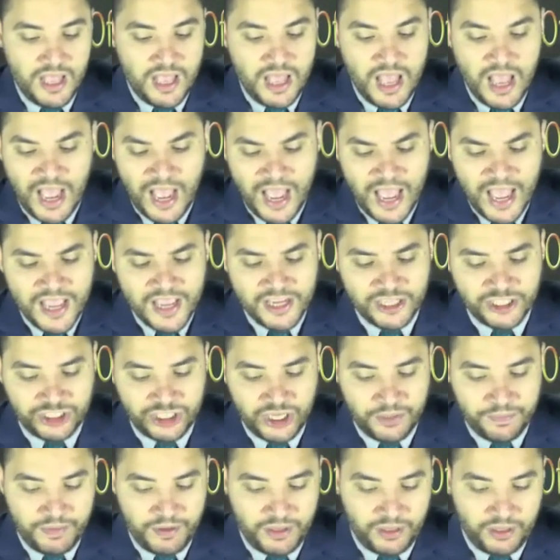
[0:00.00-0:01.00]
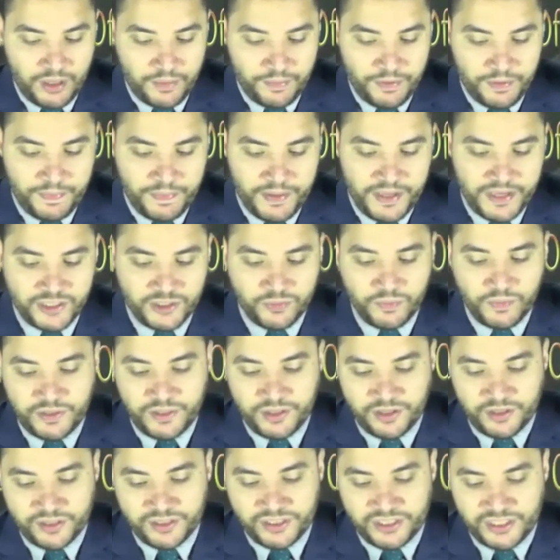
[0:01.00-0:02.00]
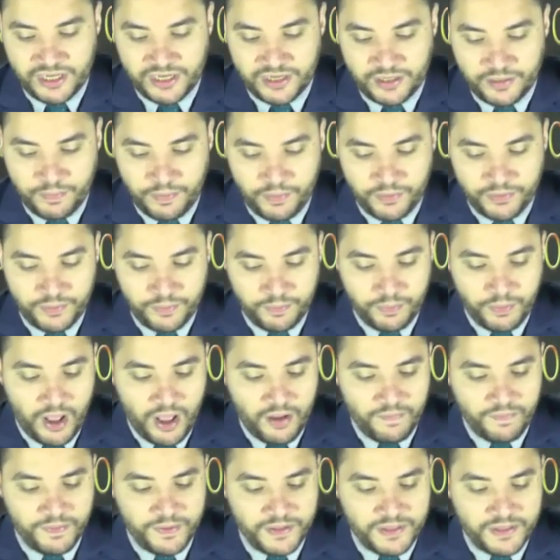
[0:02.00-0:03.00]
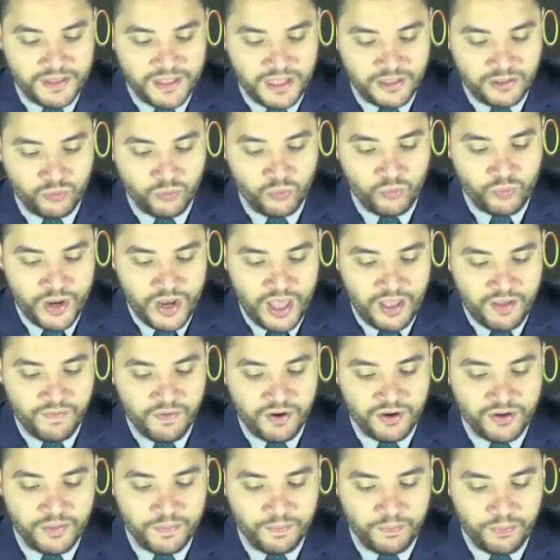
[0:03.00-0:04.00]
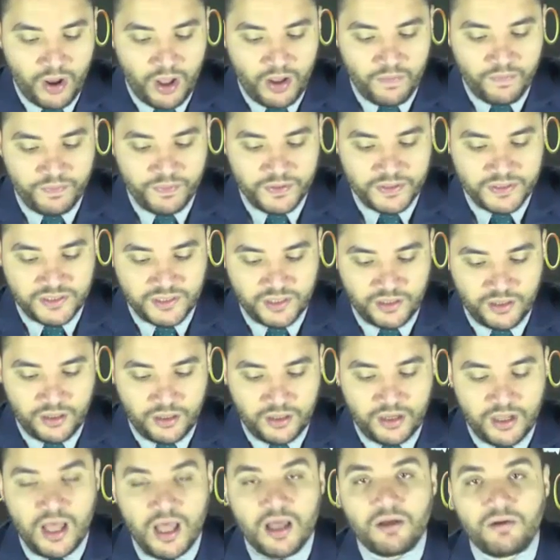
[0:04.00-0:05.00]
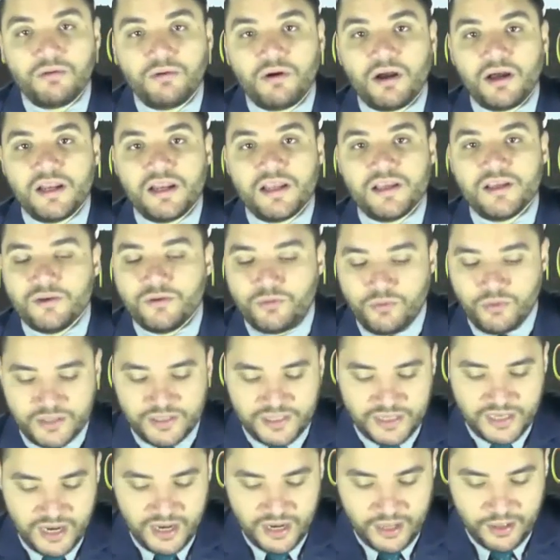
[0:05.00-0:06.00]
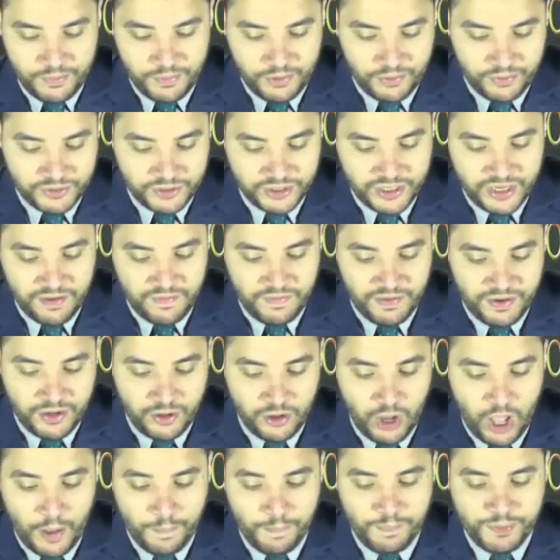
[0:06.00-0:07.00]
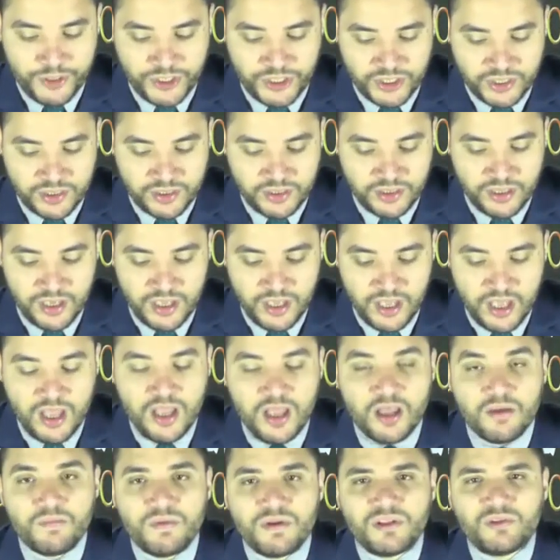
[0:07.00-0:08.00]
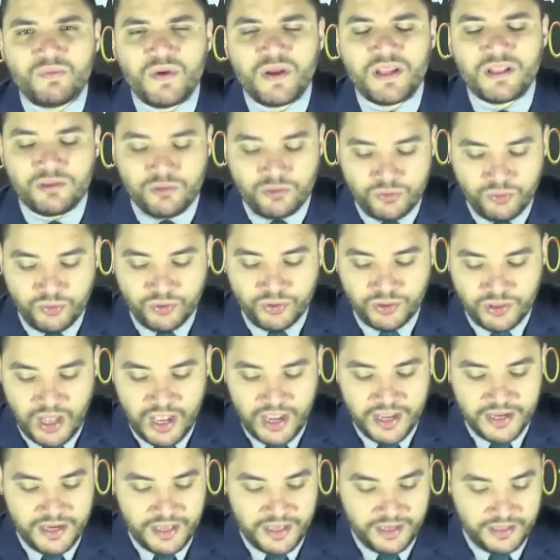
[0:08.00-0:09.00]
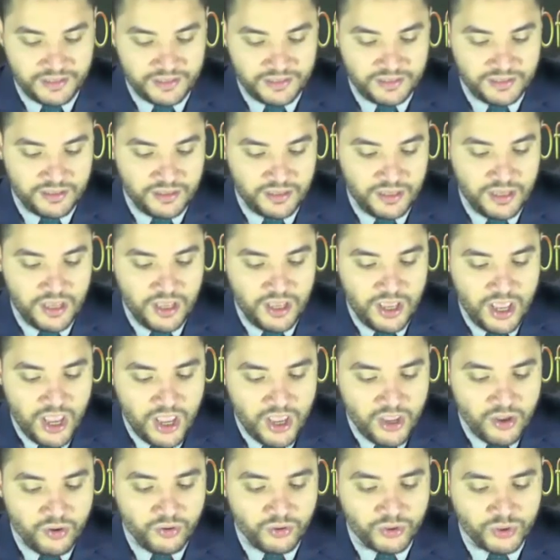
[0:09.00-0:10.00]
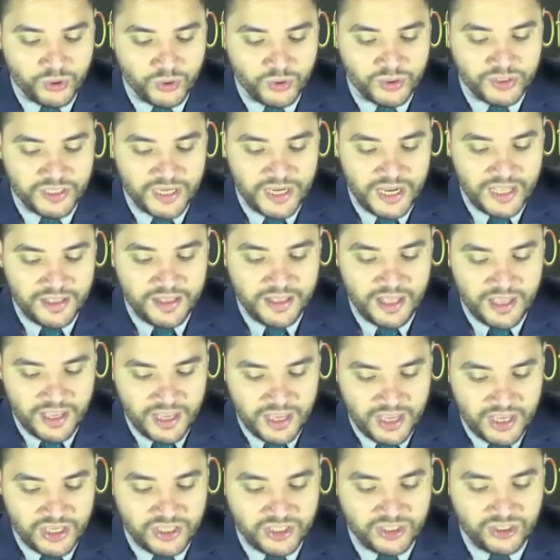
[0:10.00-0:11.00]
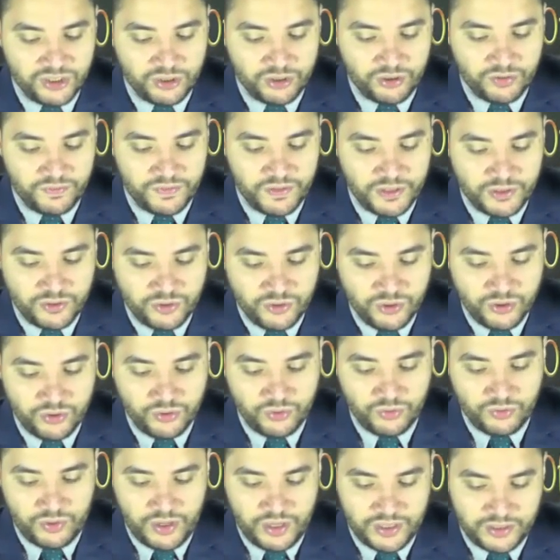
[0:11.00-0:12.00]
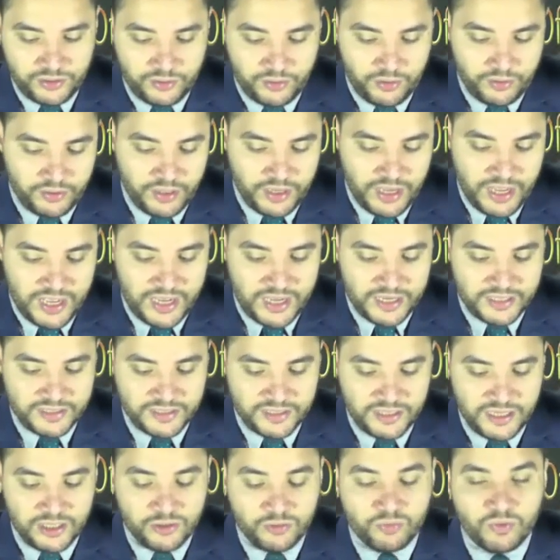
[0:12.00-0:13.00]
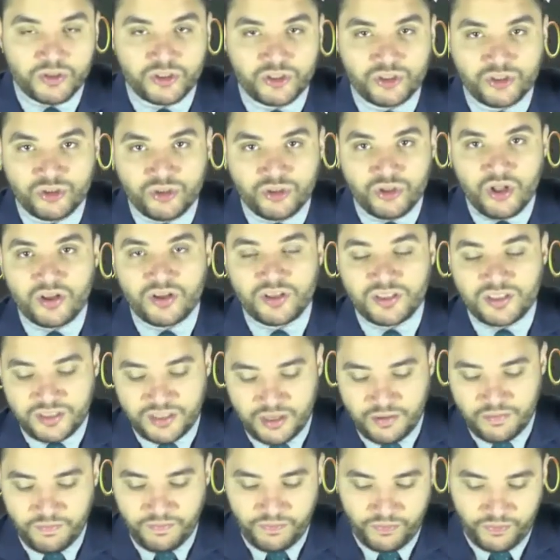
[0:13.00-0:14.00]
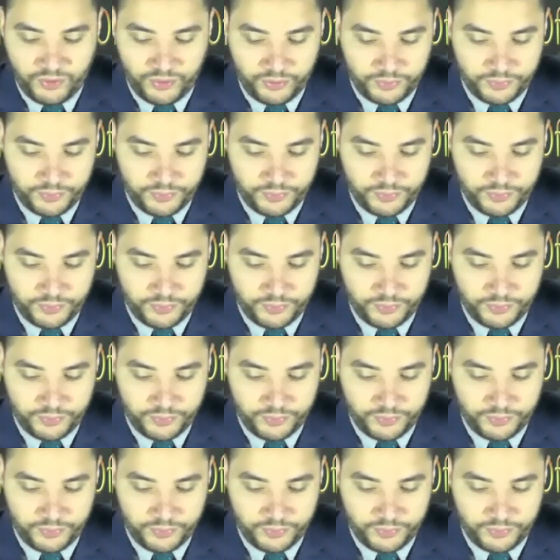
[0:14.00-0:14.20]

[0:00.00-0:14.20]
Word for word: Aisha, may Allah be pleased with her, said about the Prophet that whenever the Prophet wasallam, was given an option between two tidings, he used to select the easier of the two as long as it was not sinful.